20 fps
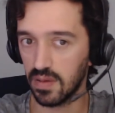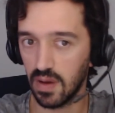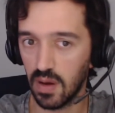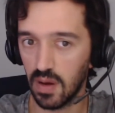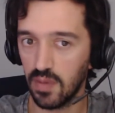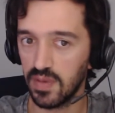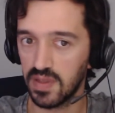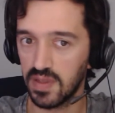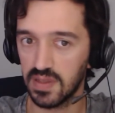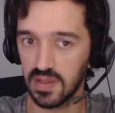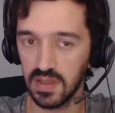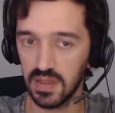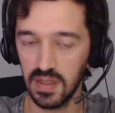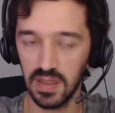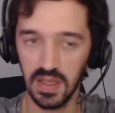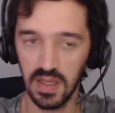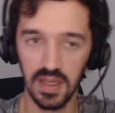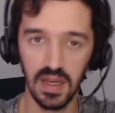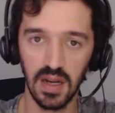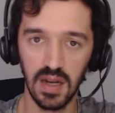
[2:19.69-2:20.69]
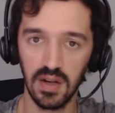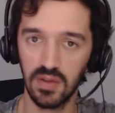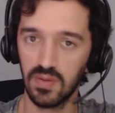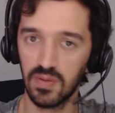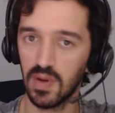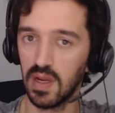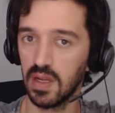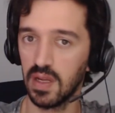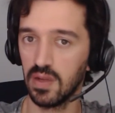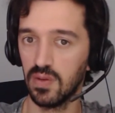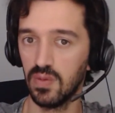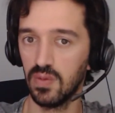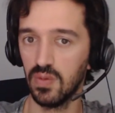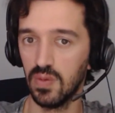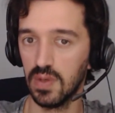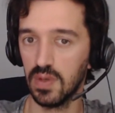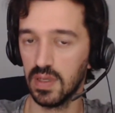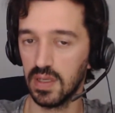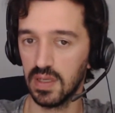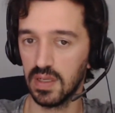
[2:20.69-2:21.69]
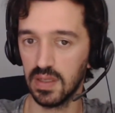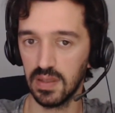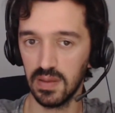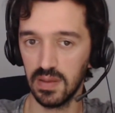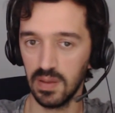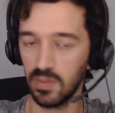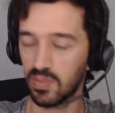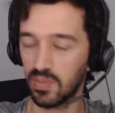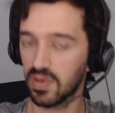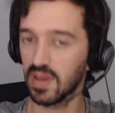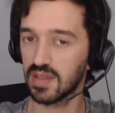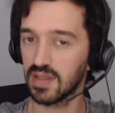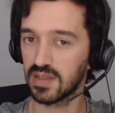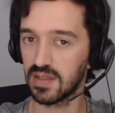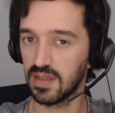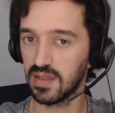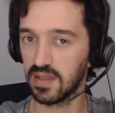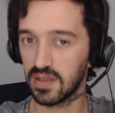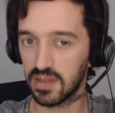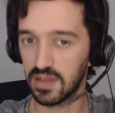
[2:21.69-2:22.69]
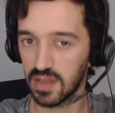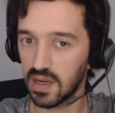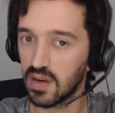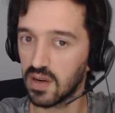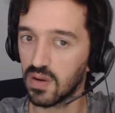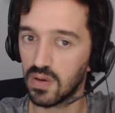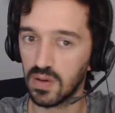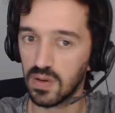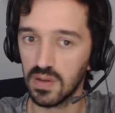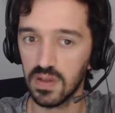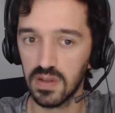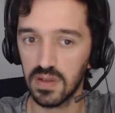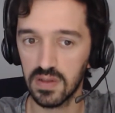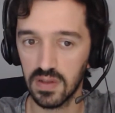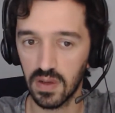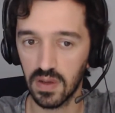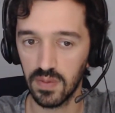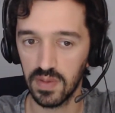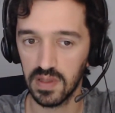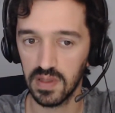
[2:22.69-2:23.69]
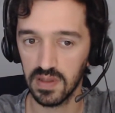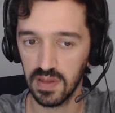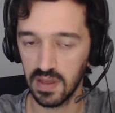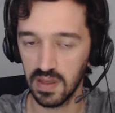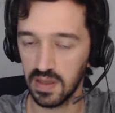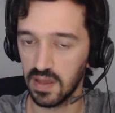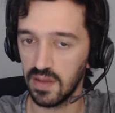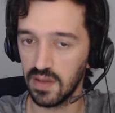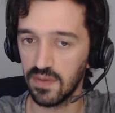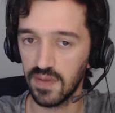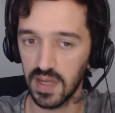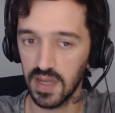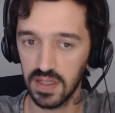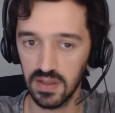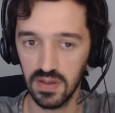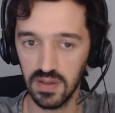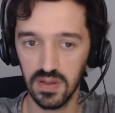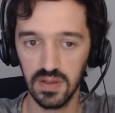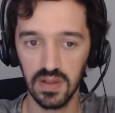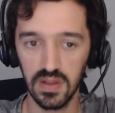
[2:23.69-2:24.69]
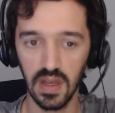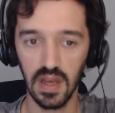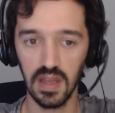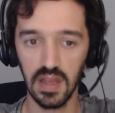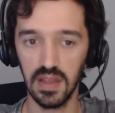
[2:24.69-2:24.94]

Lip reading: Obviously, they are trying to impress the shareholders, obviously, and the investors.